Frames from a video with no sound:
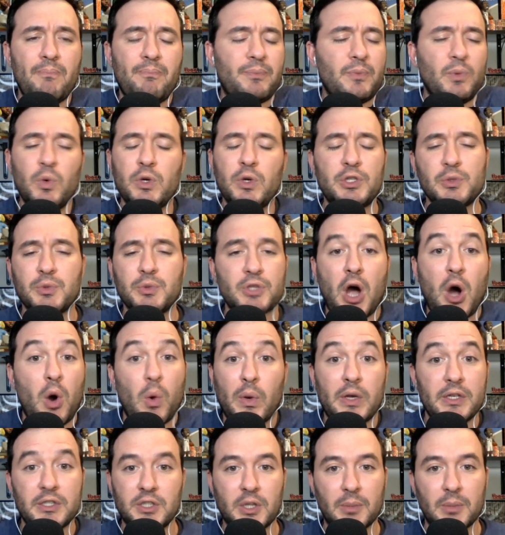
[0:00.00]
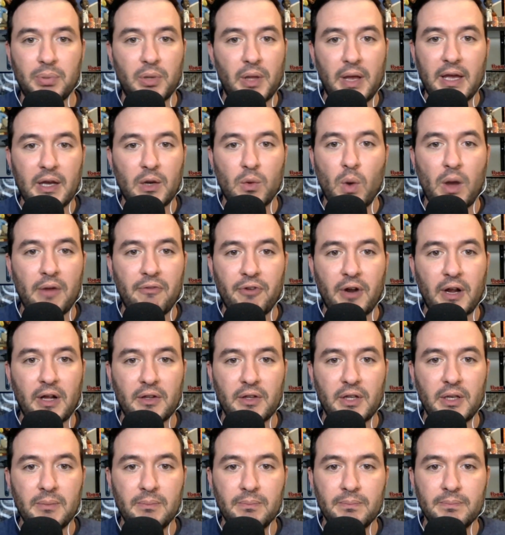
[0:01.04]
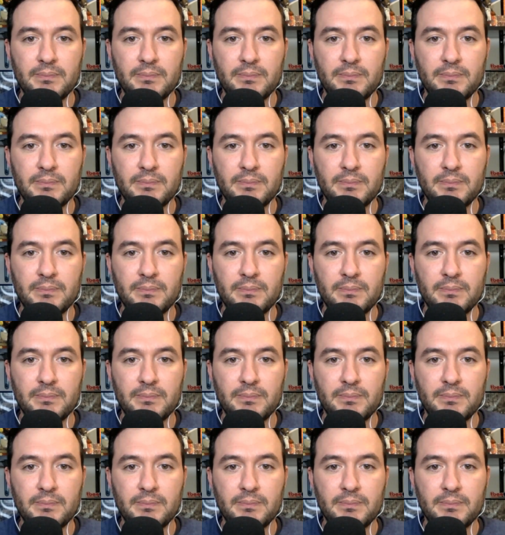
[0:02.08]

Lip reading: always the plan, quite frankly.